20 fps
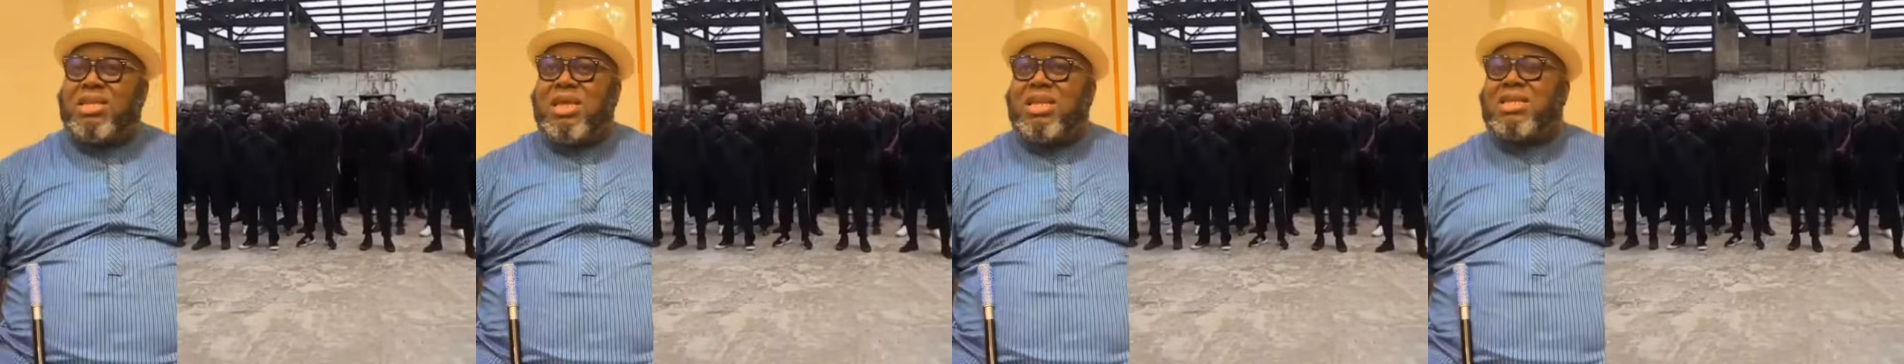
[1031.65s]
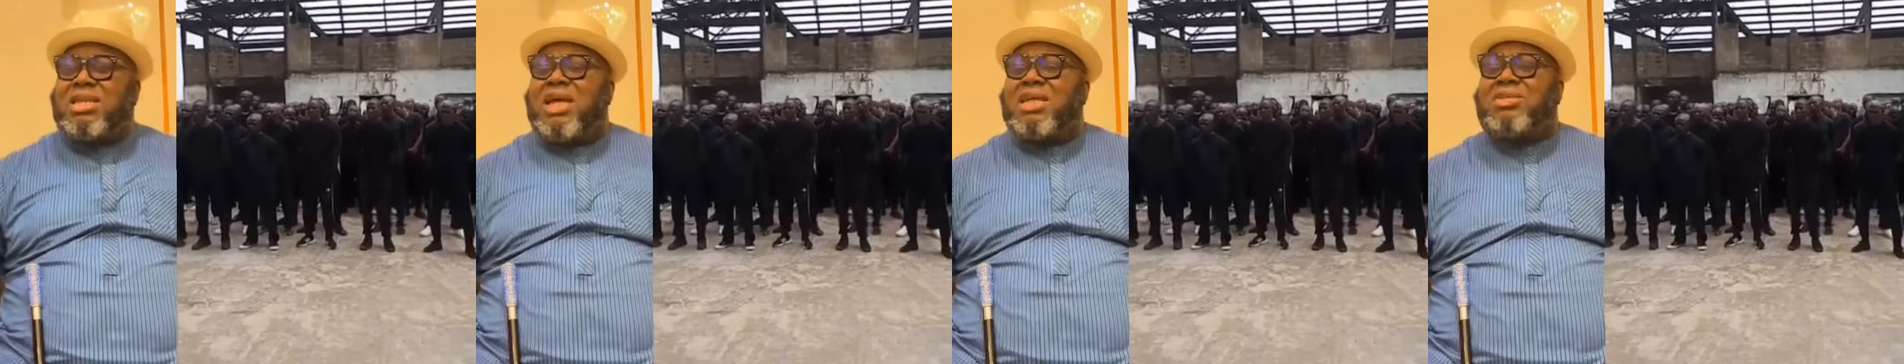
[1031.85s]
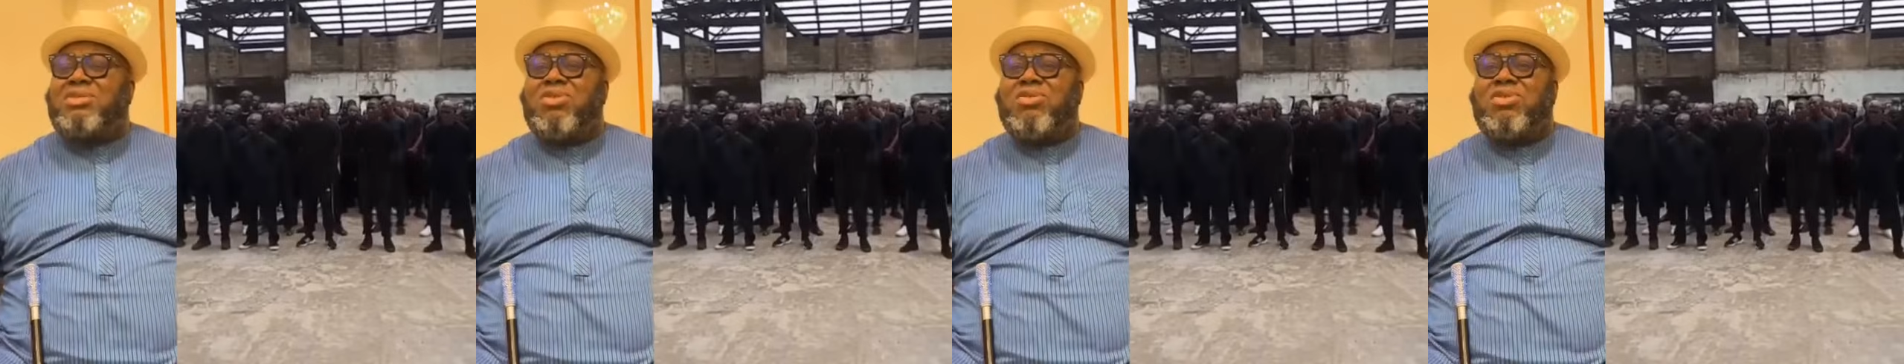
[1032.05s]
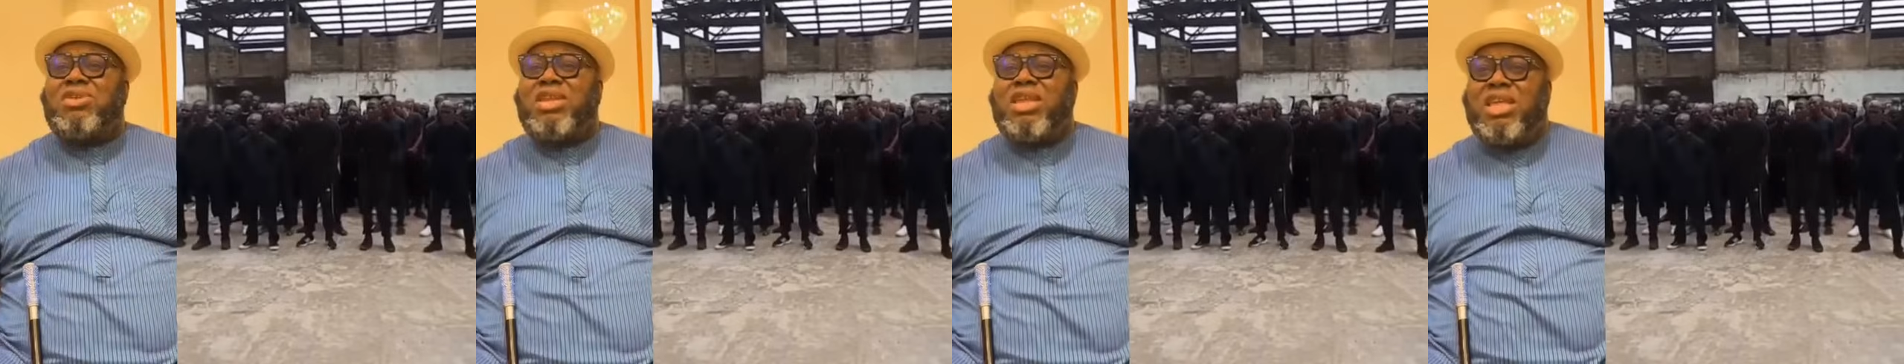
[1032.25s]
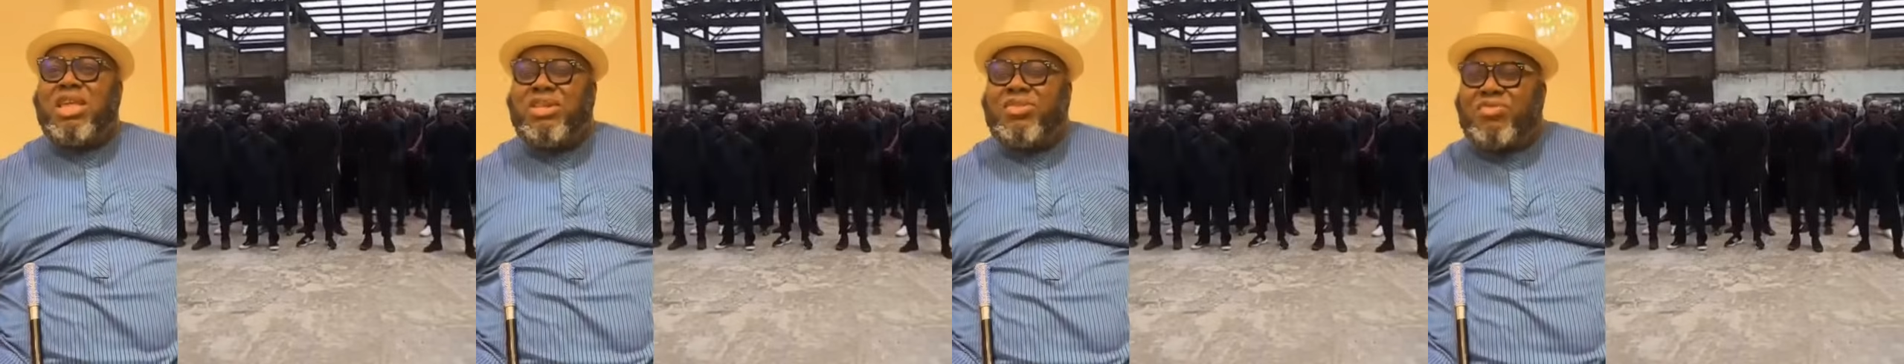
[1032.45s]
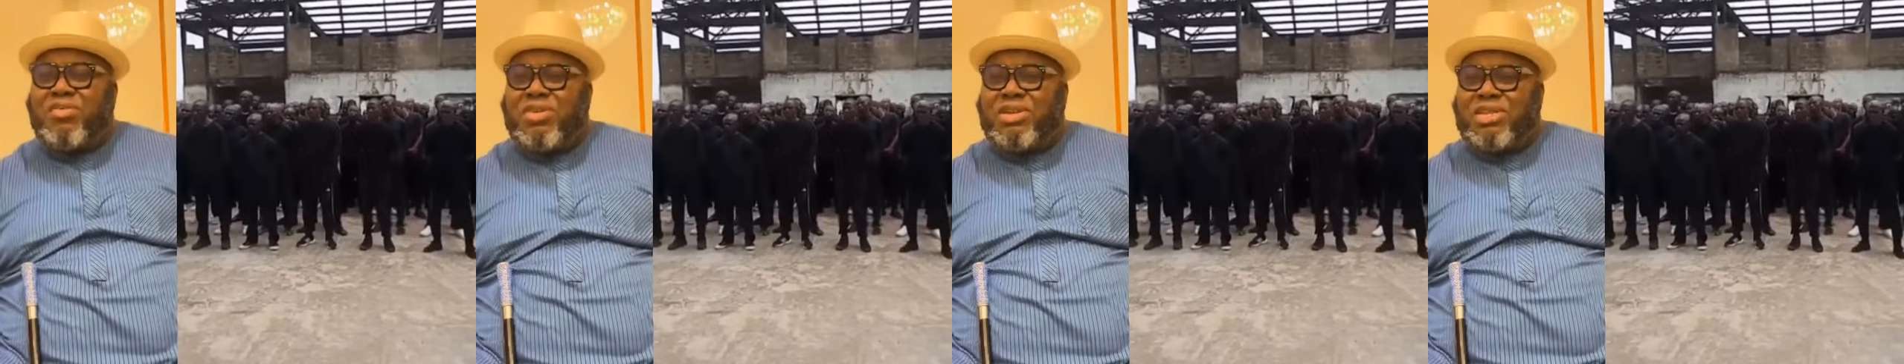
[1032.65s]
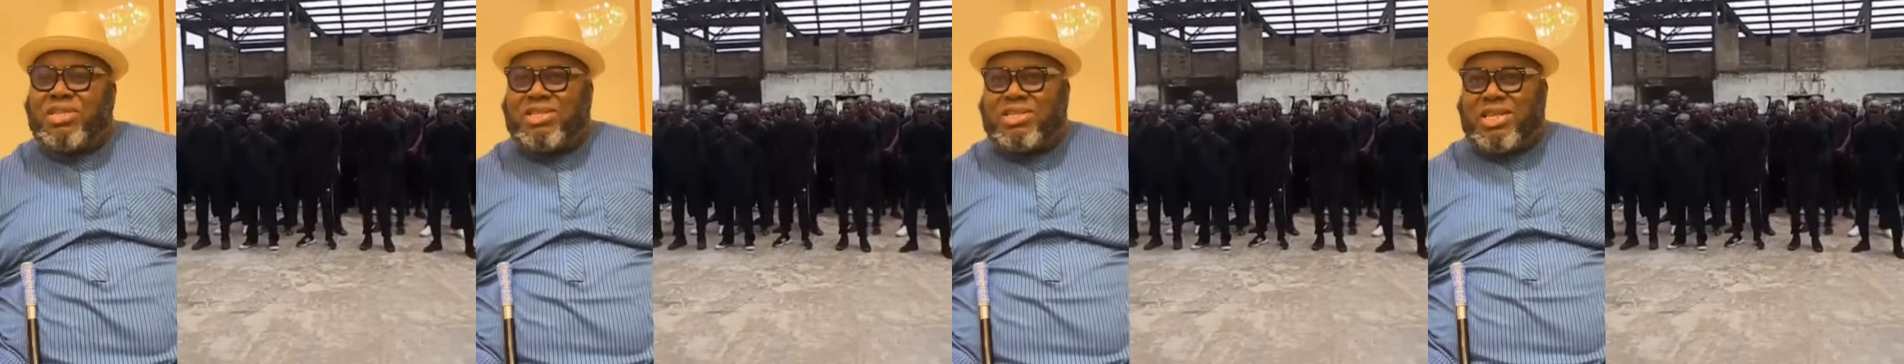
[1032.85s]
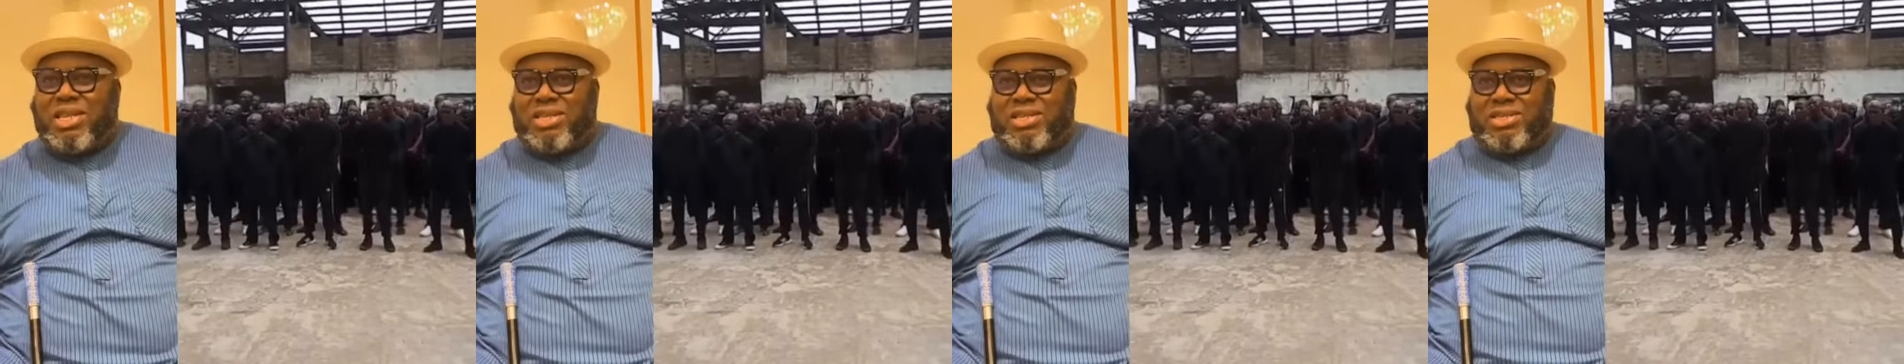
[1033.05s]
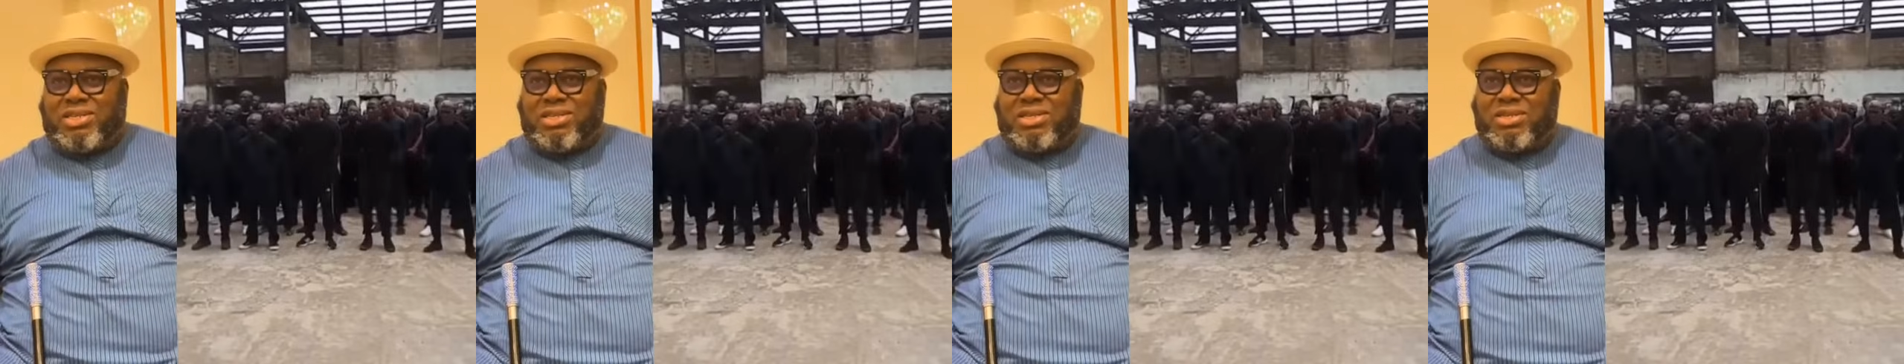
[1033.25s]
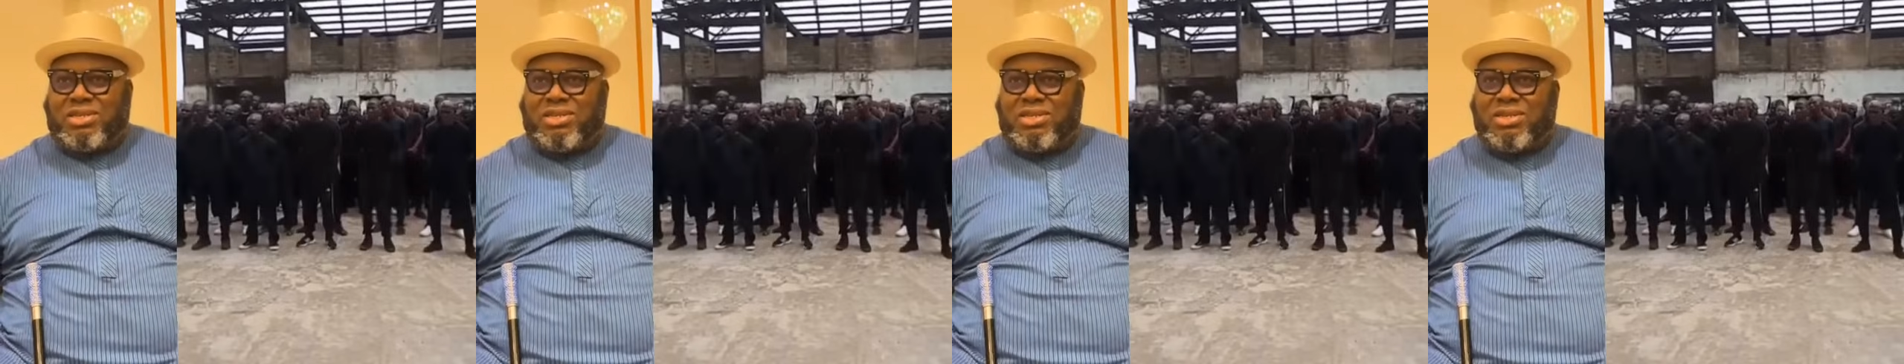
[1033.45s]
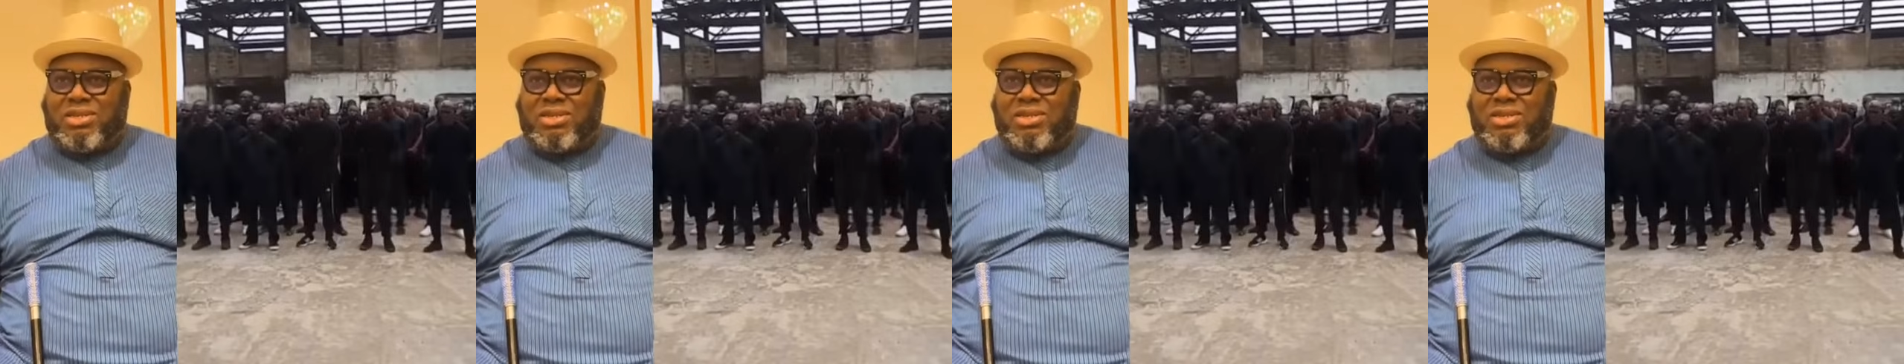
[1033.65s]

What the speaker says: then there's no need for the state.